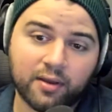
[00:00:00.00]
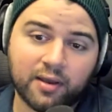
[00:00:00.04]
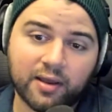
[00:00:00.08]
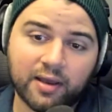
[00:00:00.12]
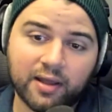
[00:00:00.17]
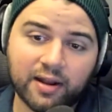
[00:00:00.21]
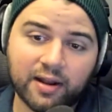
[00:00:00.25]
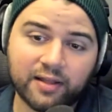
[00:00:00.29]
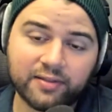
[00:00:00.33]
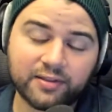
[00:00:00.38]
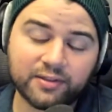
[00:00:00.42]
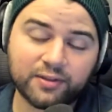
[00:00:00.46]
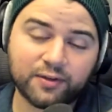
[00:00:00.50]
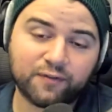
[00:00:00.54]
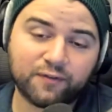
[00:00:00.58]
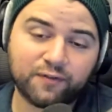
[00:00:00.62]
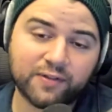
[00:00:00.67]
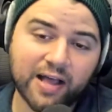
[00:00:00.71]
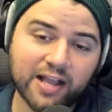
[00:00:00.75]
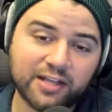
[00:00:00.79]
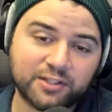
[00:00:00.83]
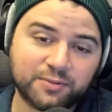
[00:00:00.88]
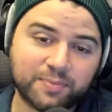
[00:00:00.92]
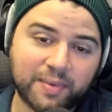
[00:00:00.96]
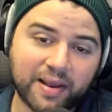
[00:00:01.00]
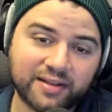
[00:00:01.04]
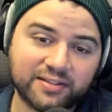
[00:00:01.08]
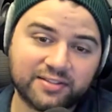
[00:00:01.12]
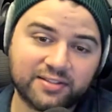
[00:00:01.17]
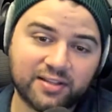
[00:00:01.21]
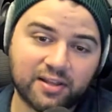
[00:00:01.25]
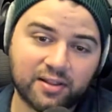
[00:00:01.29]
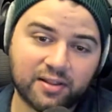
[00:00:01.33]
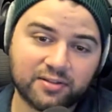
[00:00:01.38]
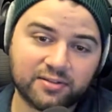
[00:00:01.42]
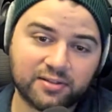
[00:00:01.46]
And I think the flashbacks
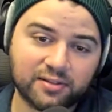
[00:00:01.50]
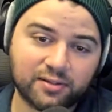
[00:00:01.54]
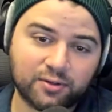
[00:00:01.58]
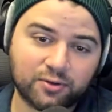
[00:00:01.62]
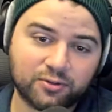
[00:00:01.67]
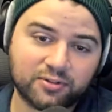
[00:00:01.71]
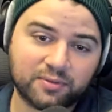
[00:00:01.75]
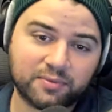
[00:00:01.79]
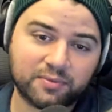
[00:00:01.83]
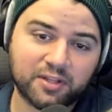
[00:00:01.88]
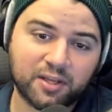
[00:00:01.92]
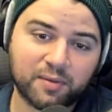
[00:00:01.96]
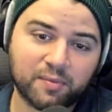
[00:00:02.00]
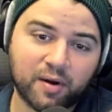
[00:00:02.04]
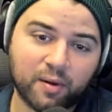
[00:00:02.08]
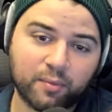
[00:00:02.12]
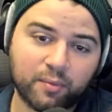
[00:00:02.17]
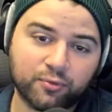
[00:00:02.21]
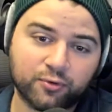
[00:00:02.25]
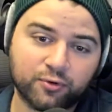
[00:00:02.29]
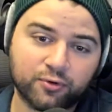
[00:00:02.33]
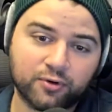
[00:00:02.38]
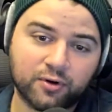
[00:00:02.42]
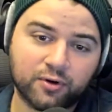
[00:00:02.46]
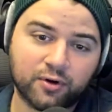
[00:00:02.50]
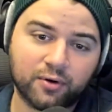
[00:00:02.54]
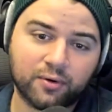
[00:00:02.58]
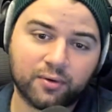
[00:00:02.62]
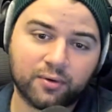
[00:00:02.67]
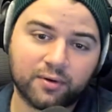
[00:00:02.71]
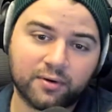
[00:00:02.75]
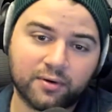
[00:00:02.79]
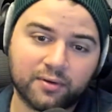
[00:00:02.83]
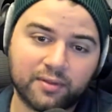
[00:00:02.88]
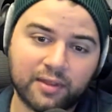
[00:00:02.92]
tell us a little something about Bruno.